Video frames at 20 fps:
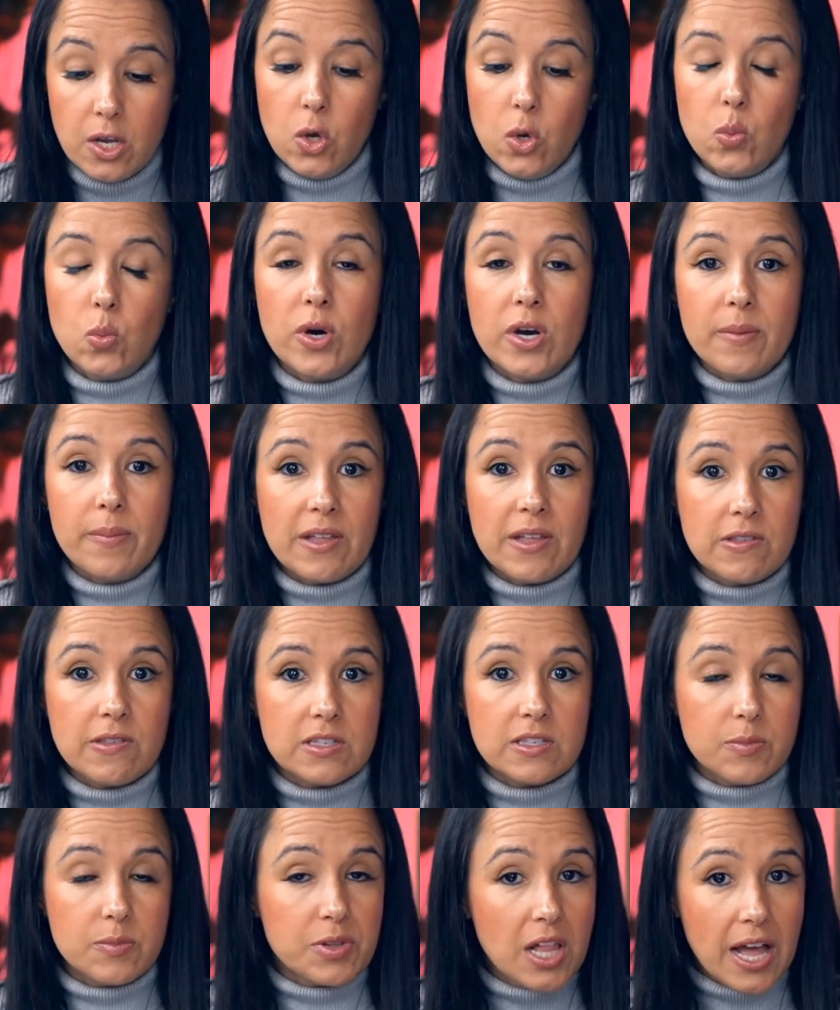what about the
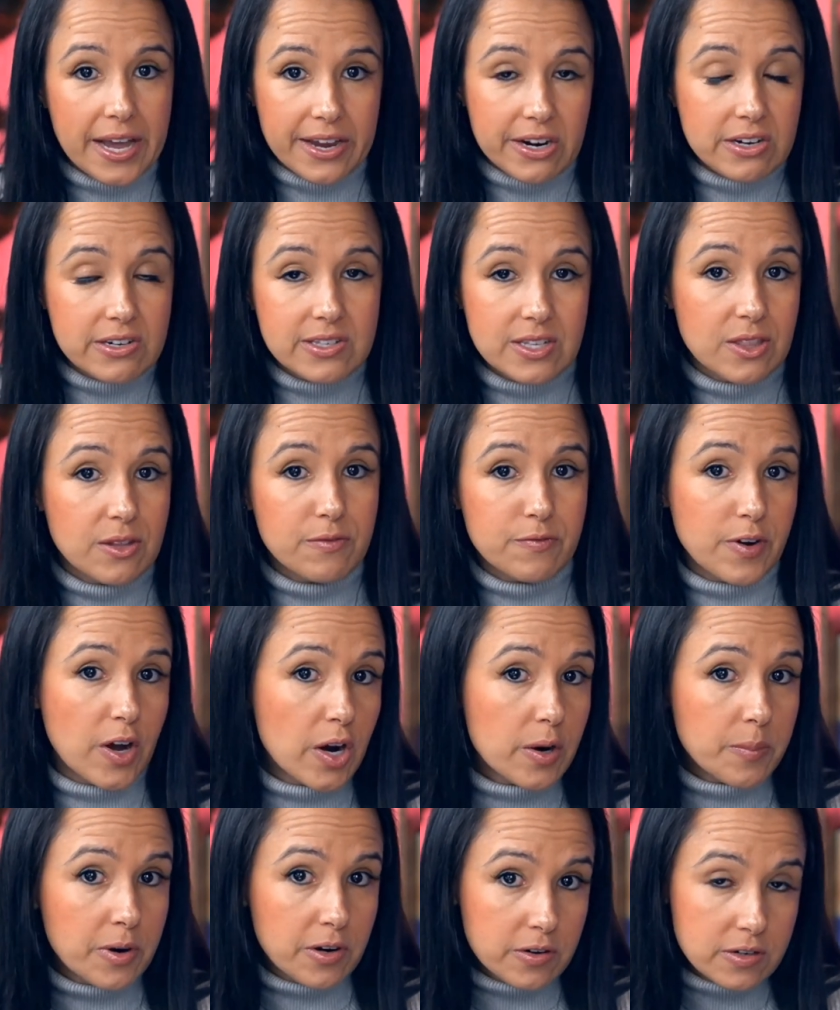suppliers and the
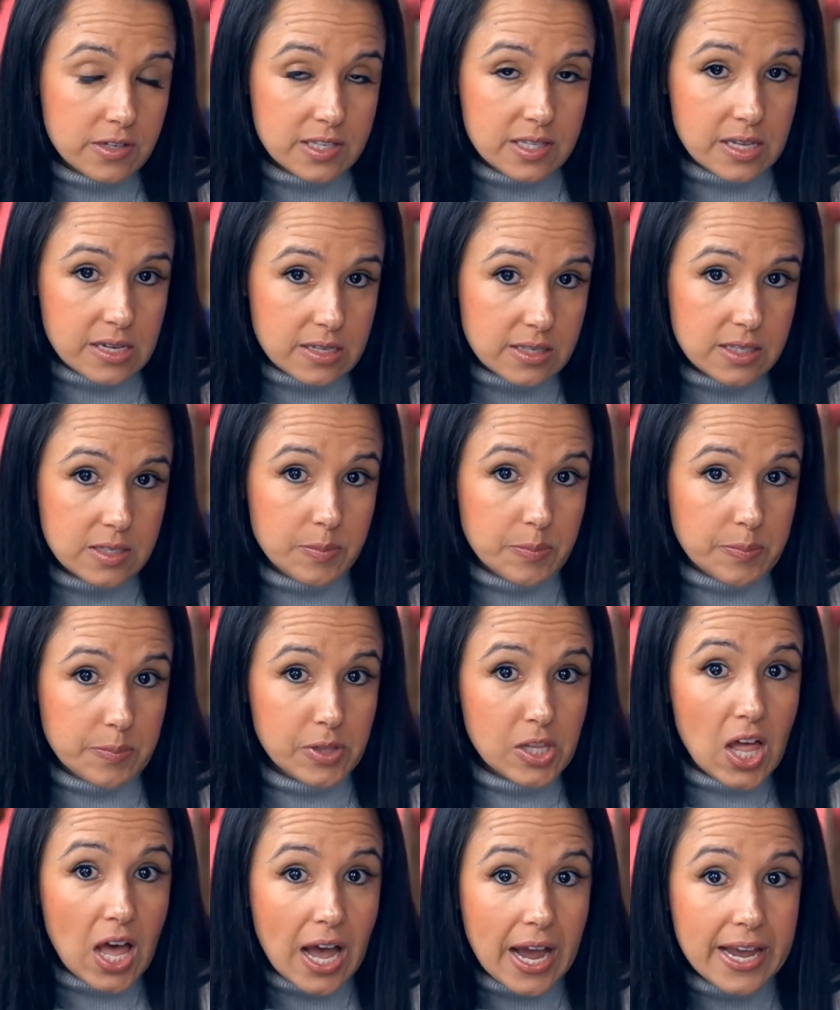farmers that
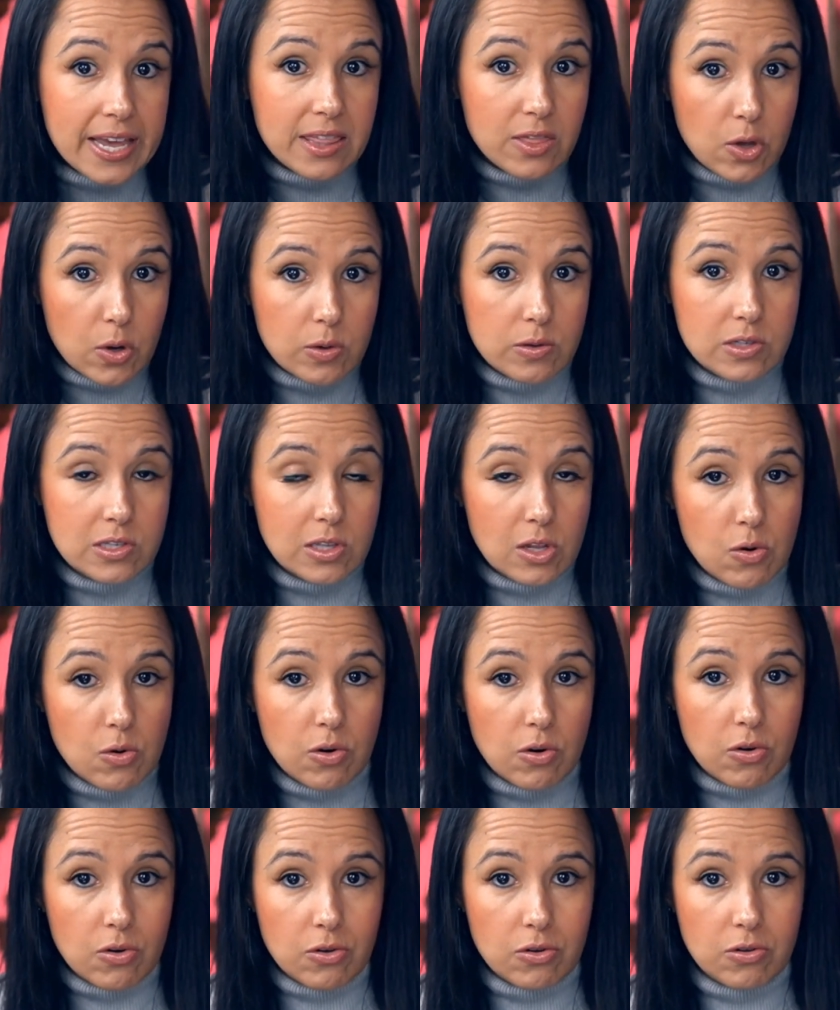supply those
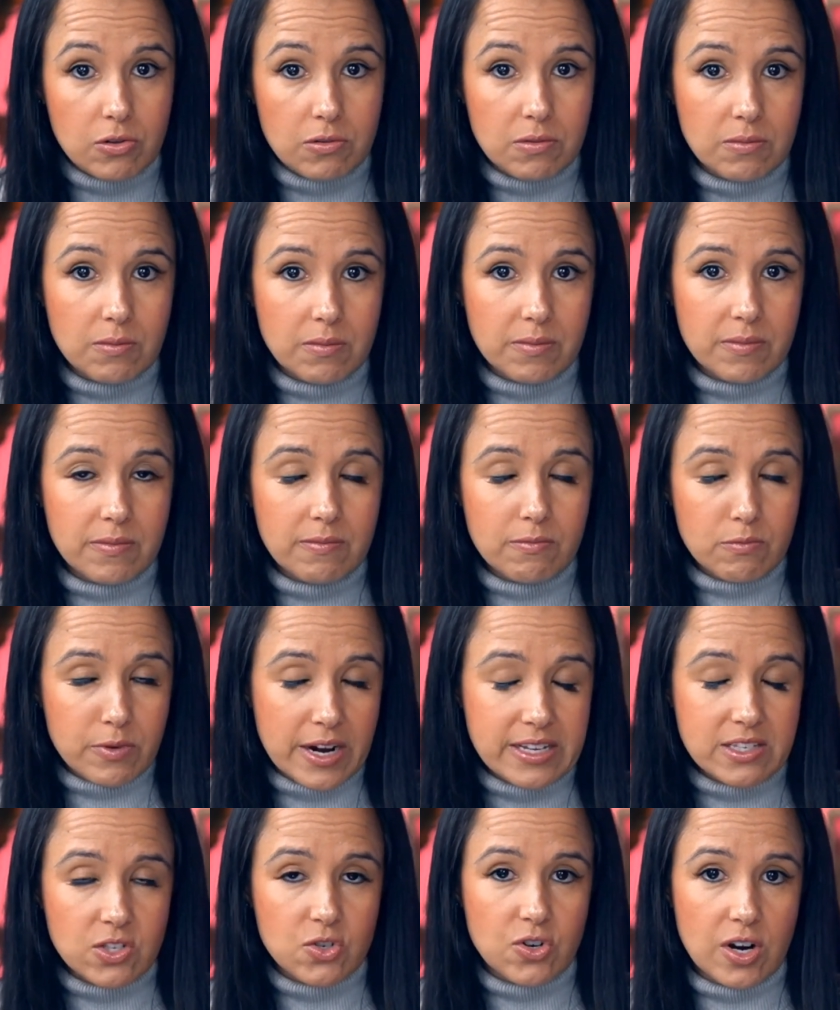local
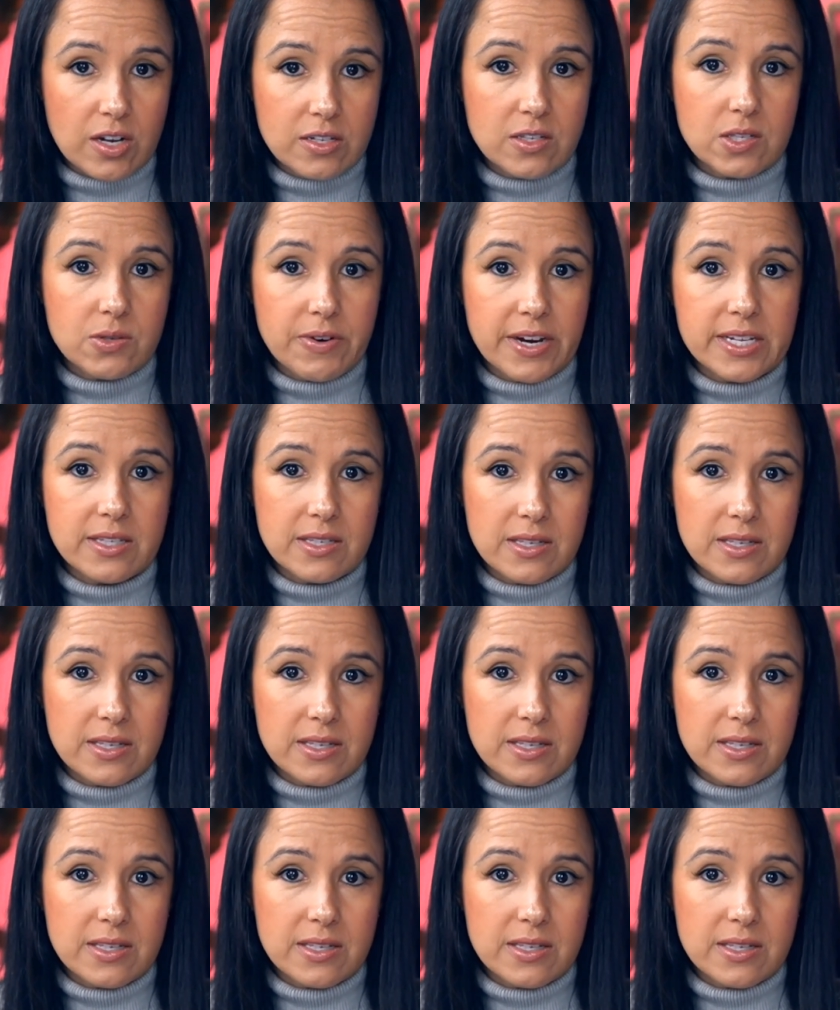restaurants, right?